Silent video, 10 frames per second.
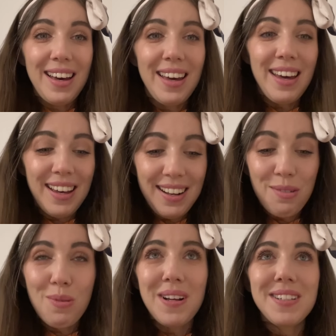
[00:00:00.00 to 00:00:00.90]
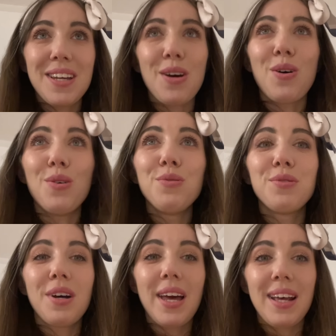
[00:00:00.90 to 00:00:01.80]
I had a one day
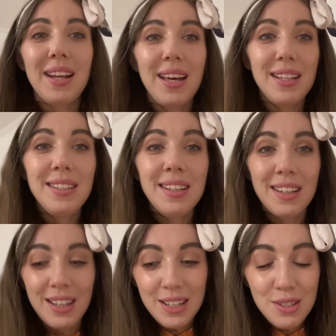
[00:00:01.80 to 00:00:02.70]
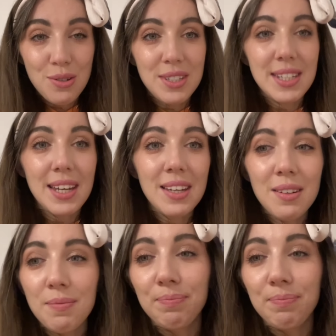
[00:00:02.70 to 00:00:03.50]
off and then today